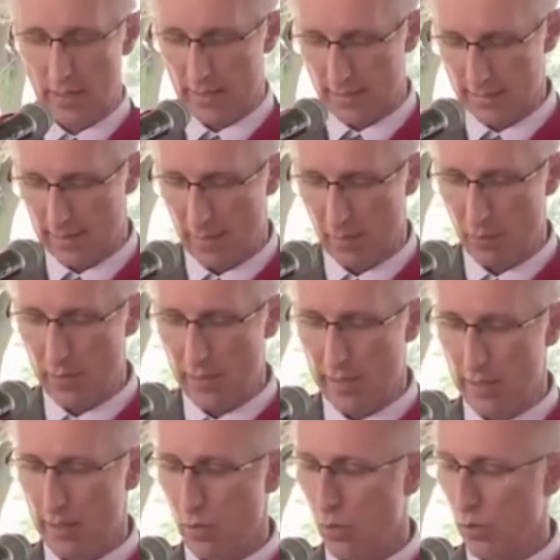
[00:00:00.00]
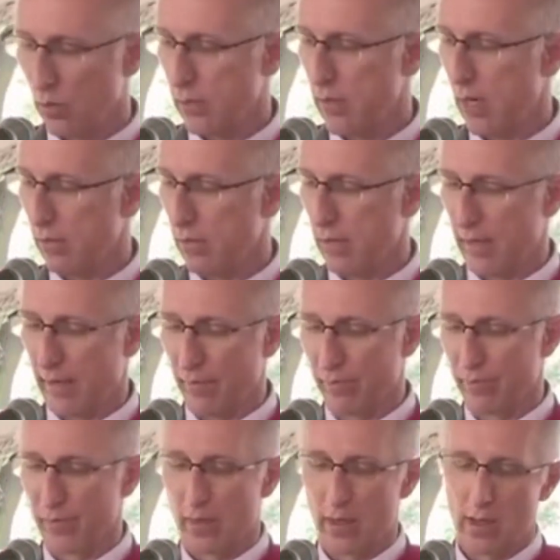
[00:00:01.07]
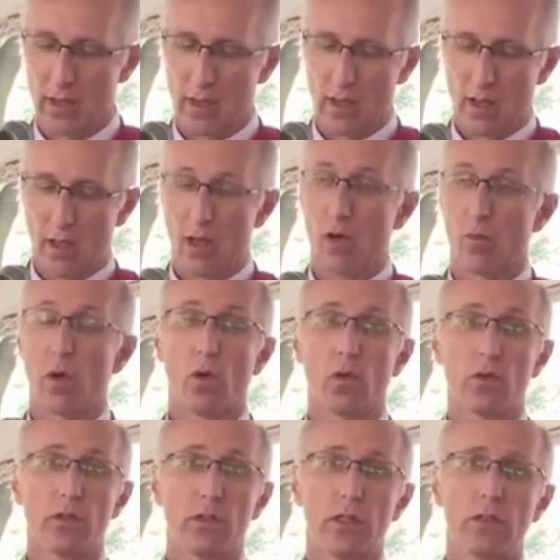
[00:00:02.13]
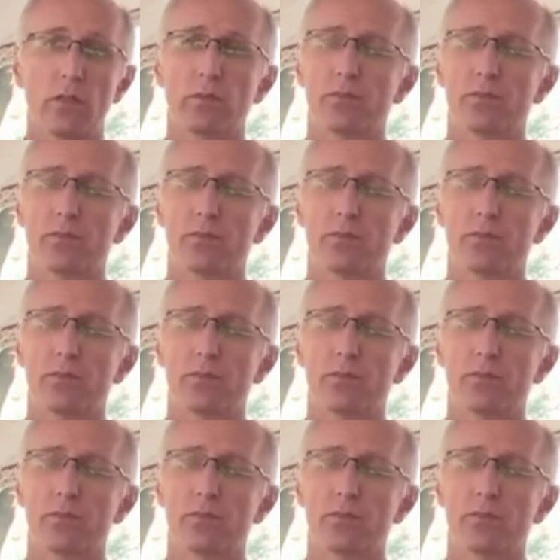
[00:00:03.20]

is happening in the world out there. We also